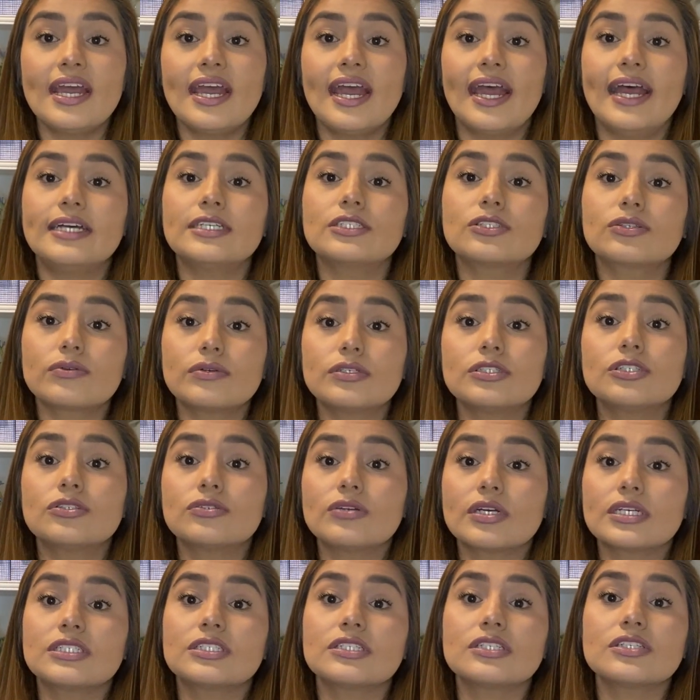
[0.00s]
Escrow
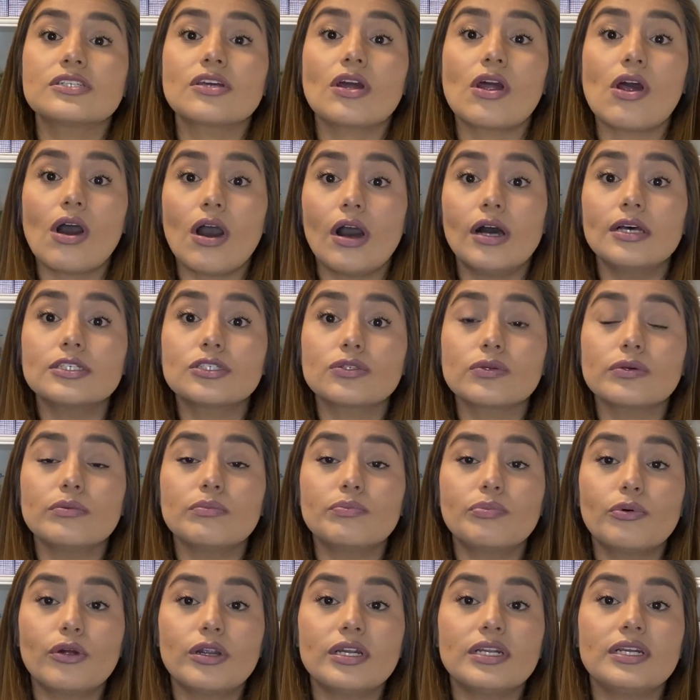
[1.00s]
instructions are also
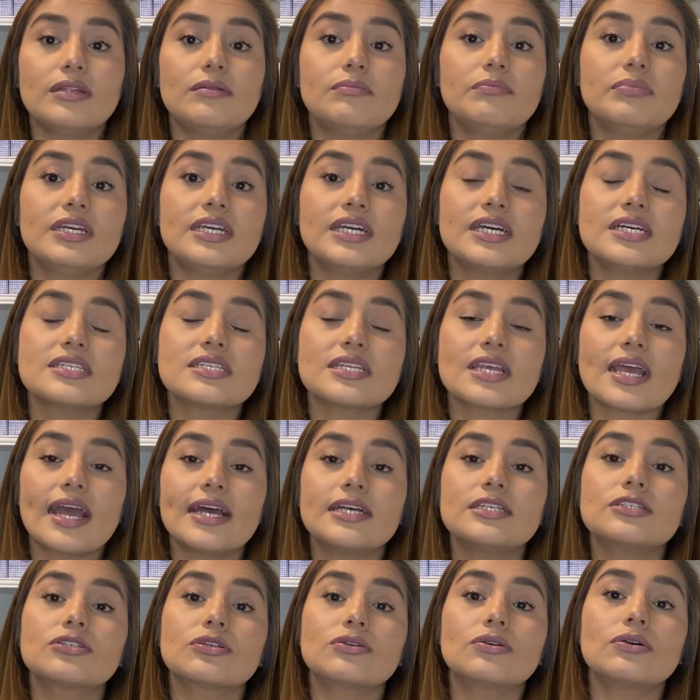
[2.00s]
important because
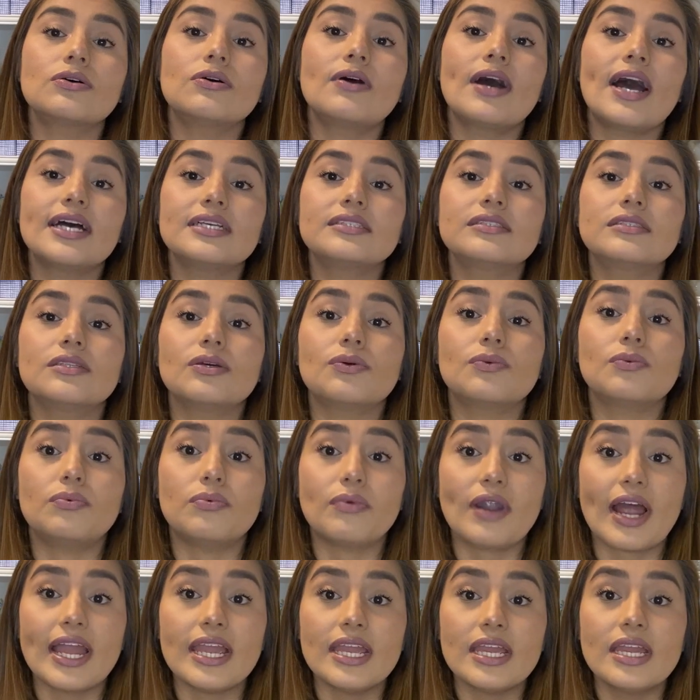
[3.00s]
escrow has the
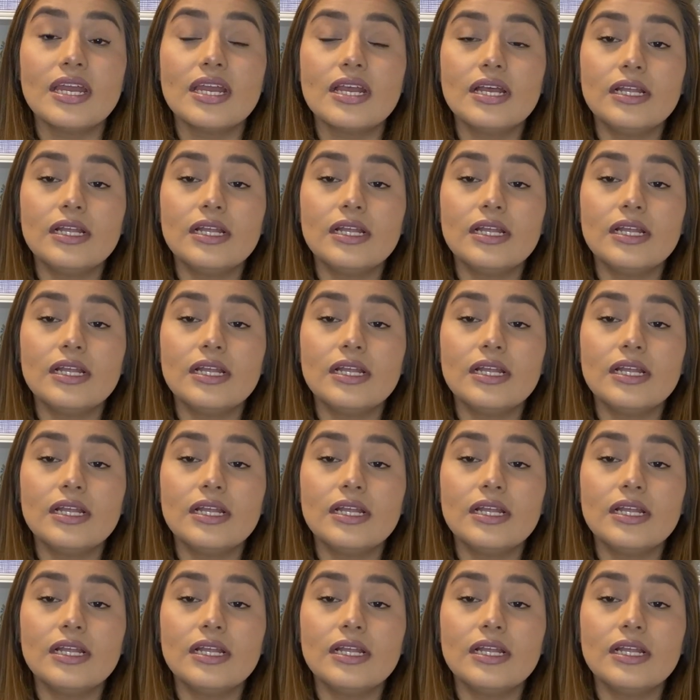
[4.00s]
right